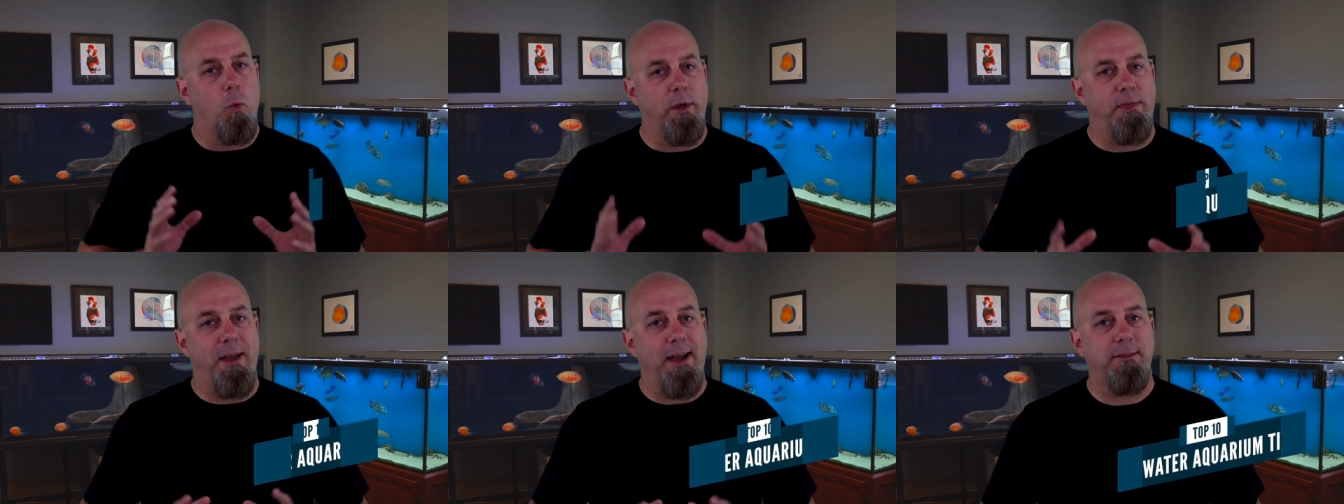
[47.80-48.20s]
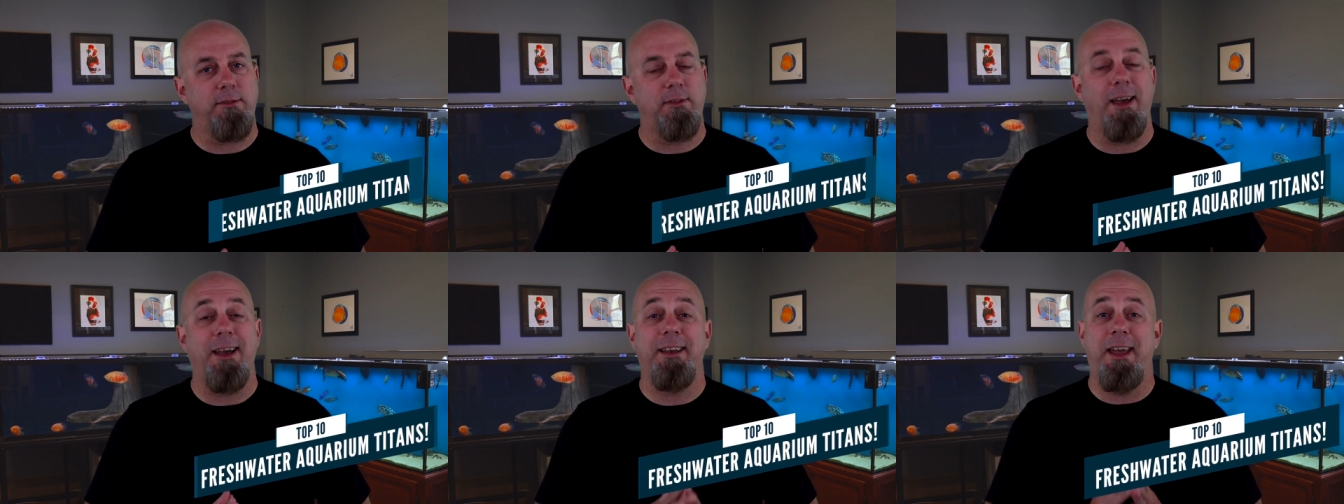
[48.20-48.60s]
With that
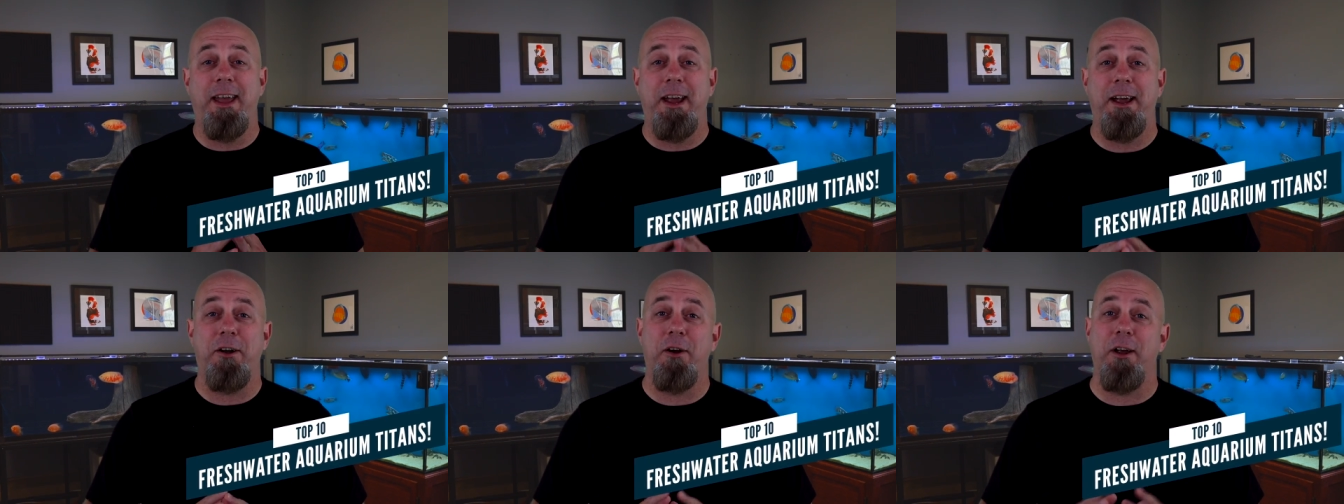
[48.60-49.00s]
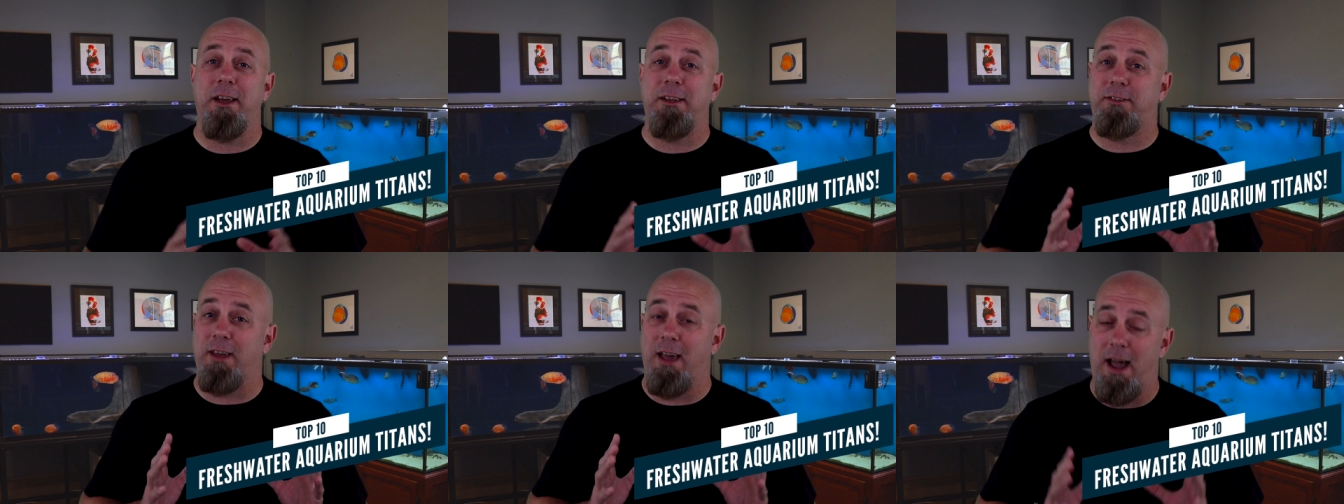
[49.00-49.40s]
said, here
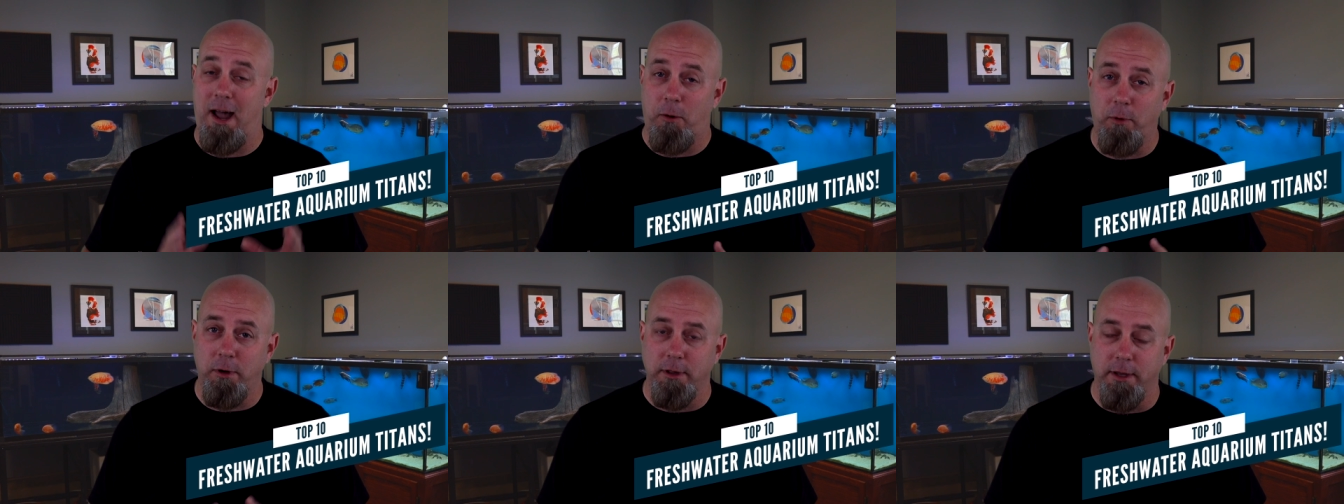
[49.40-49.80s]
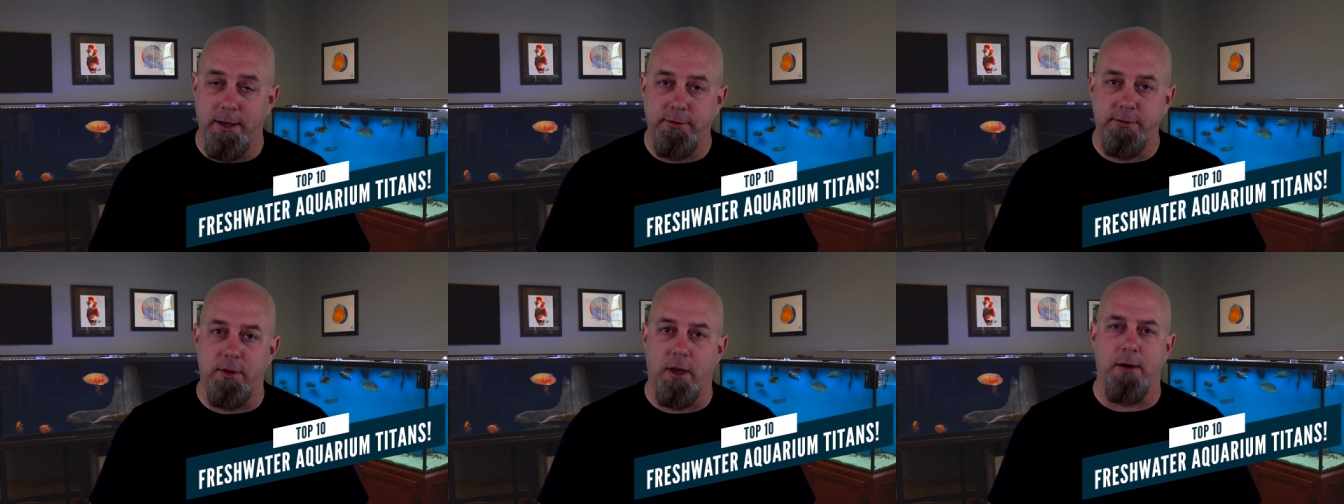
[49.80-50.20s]
is our
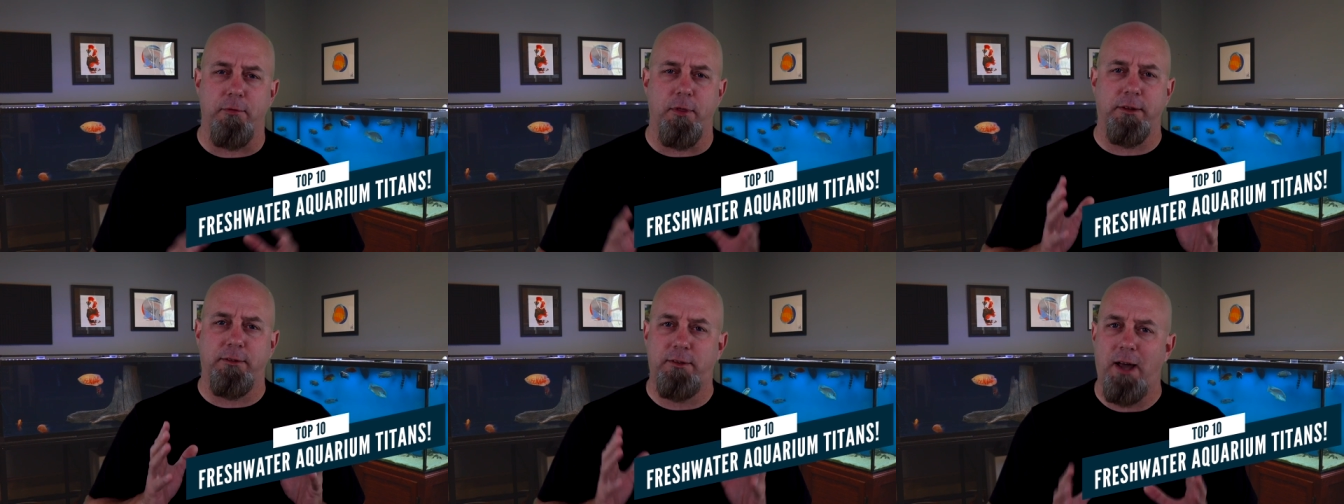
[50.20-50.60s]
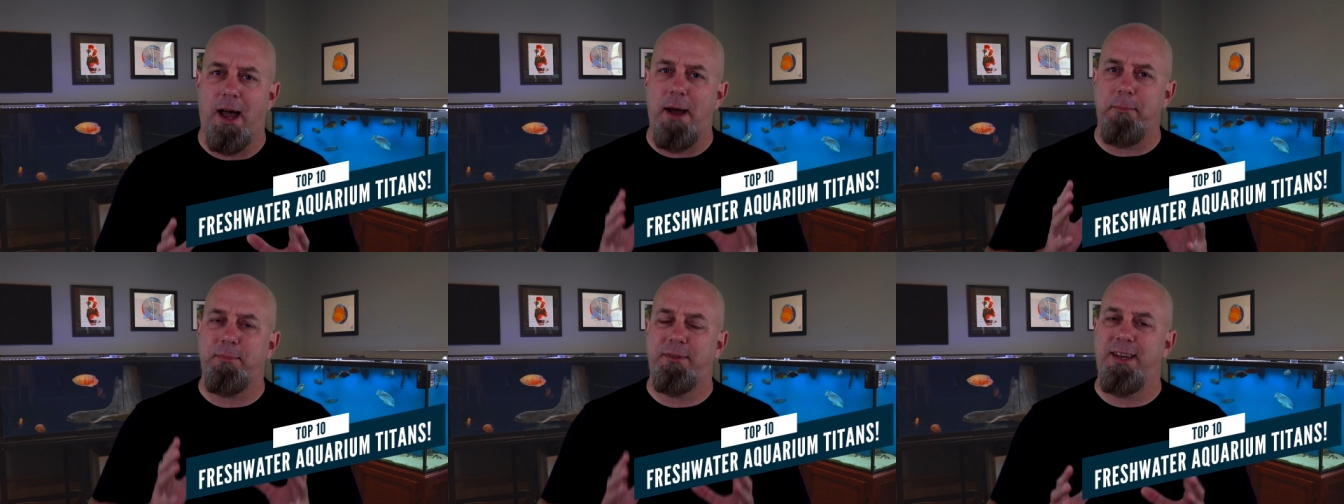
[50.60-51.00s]
list of the
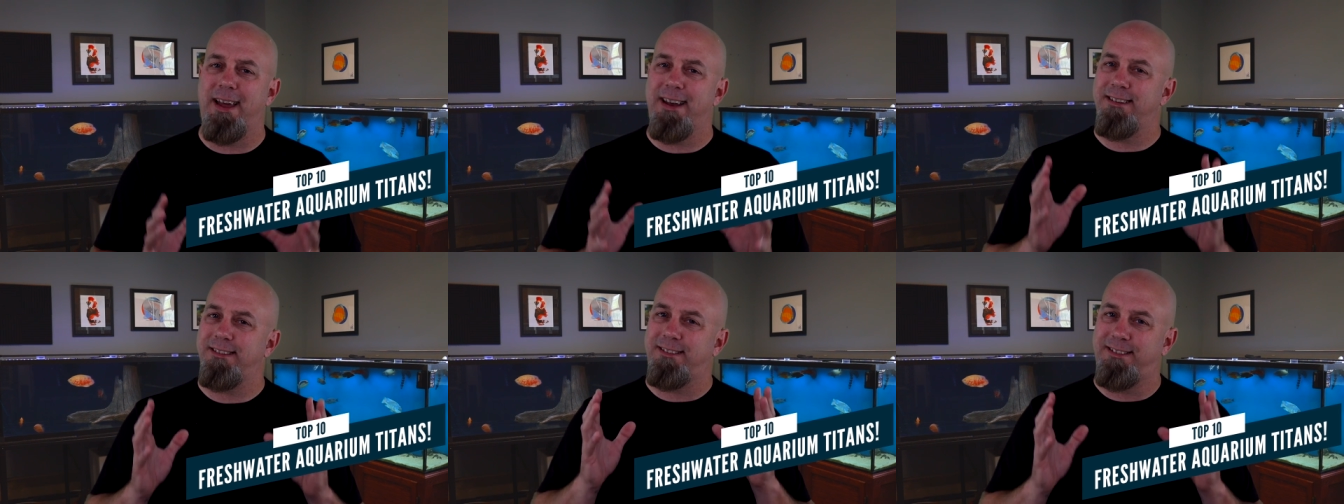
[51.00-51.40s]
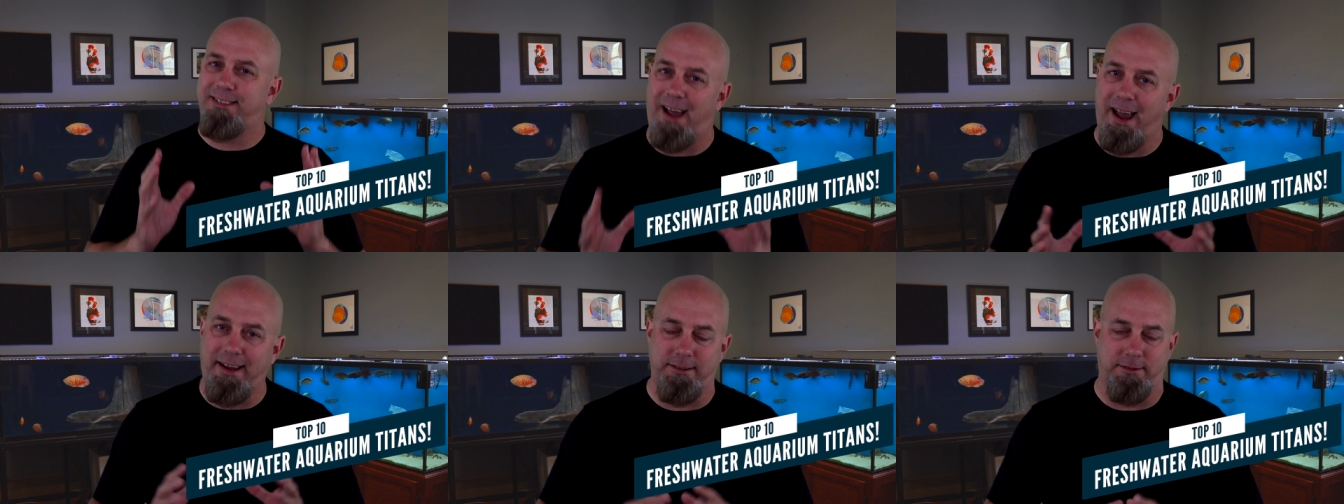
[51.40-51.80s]
top 10
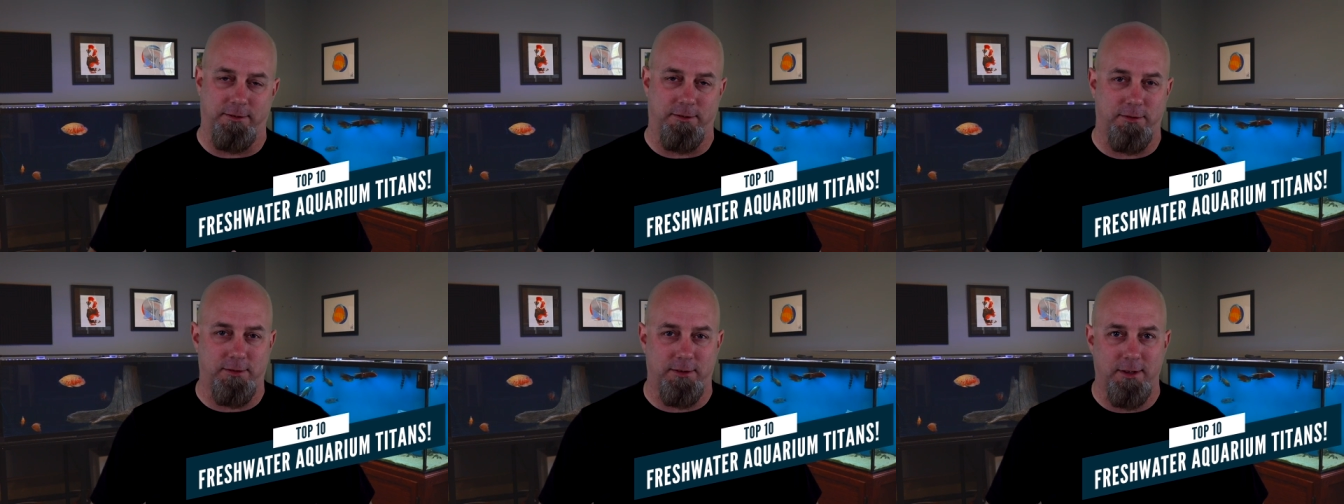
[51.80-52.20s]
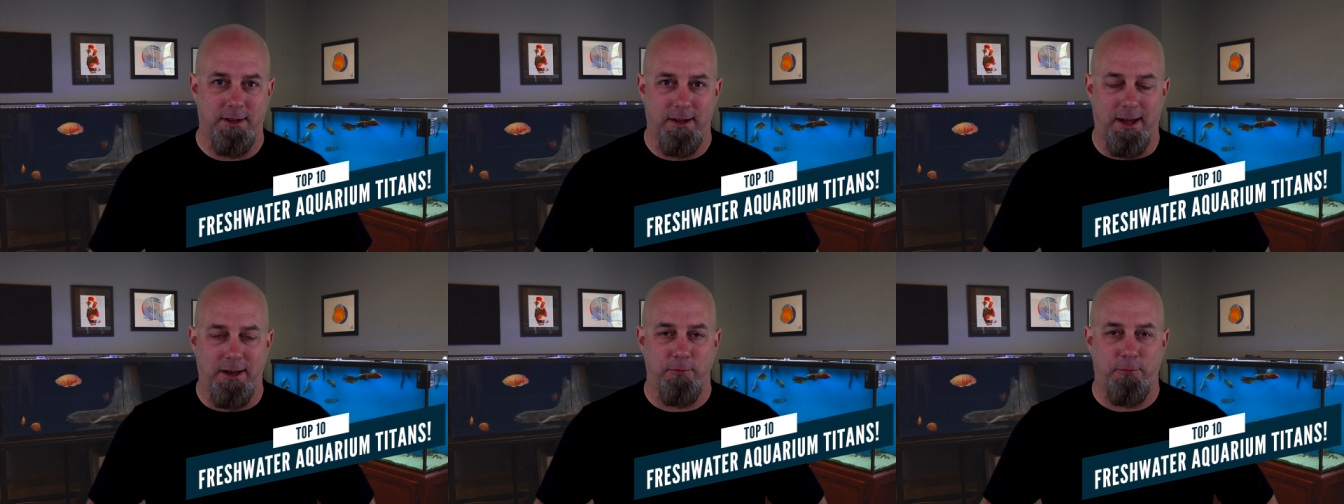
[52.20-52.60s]
titans
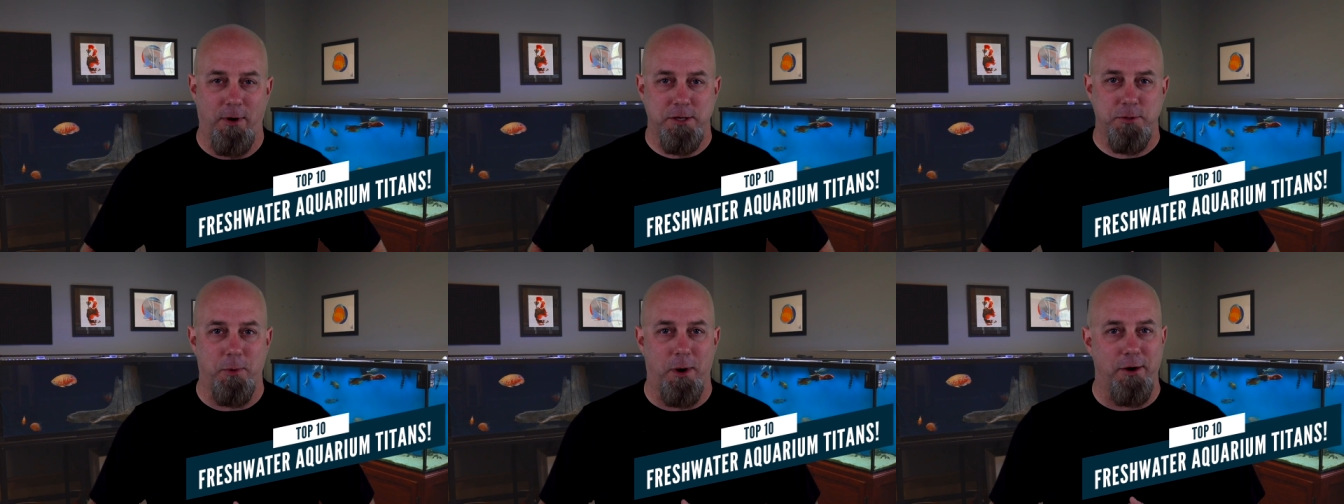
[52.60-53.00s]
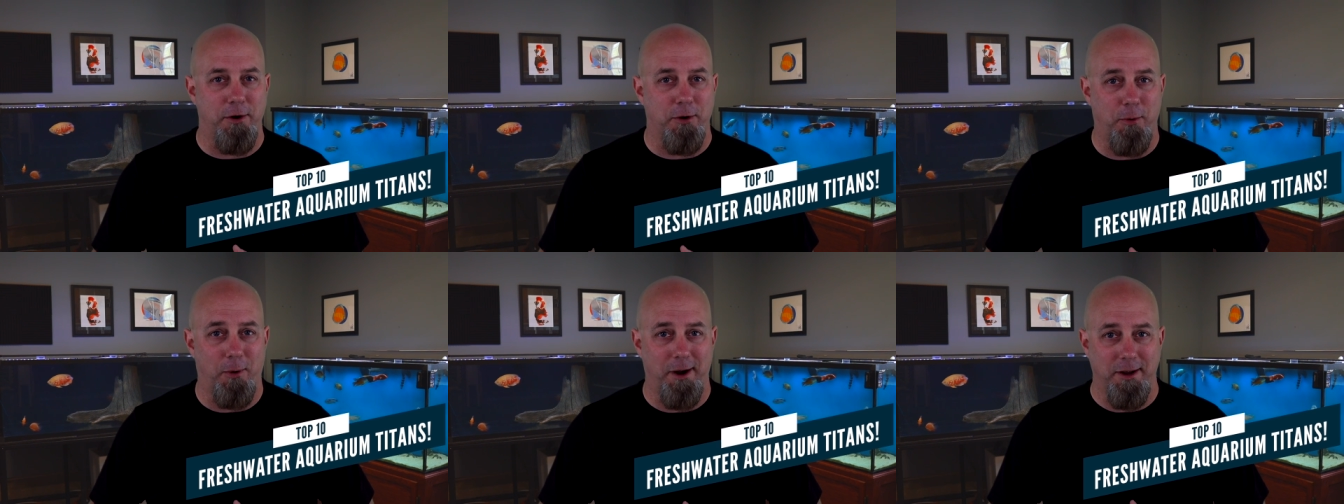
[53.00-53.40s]
in freshwater
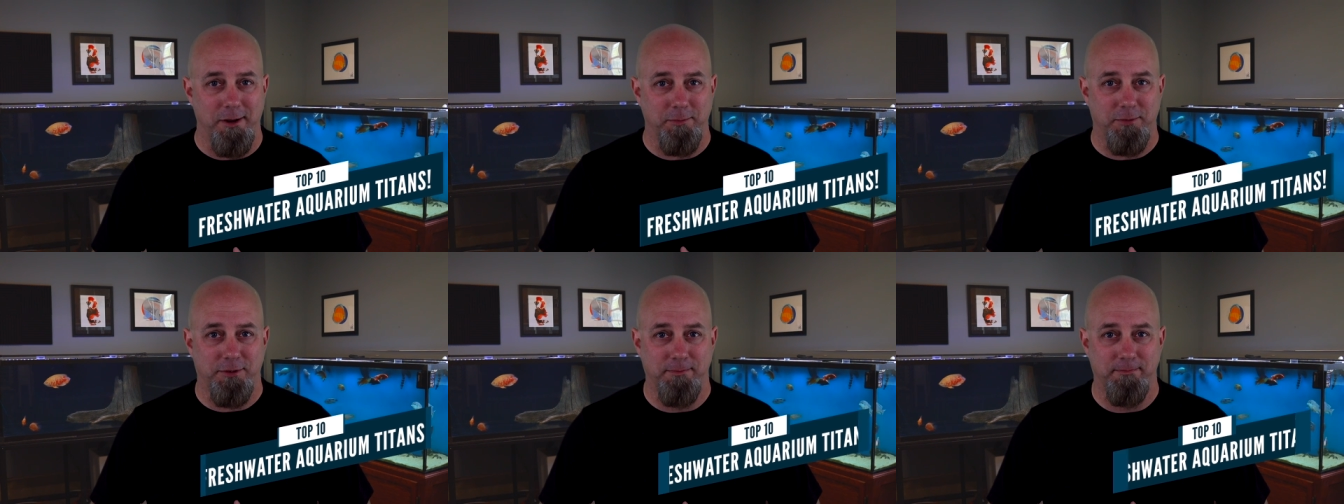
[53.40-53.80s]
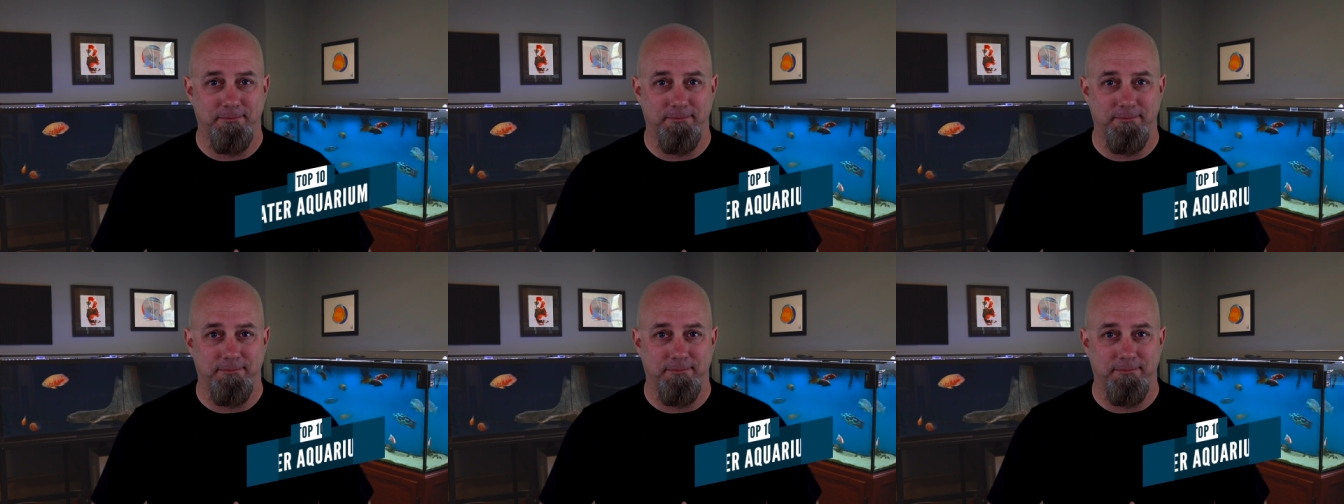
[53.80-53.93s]
aquariums.